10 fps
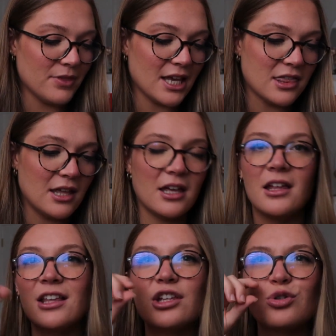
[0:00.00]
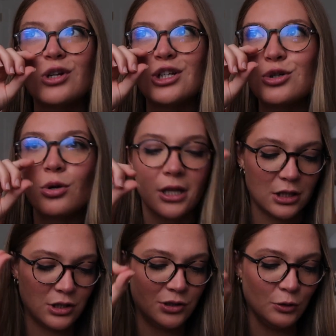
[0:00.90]
like the traditional like
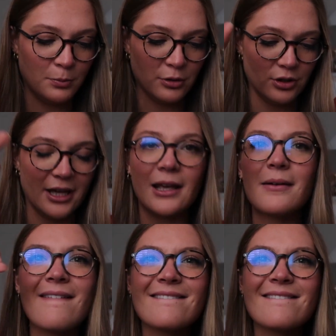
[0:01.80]
super like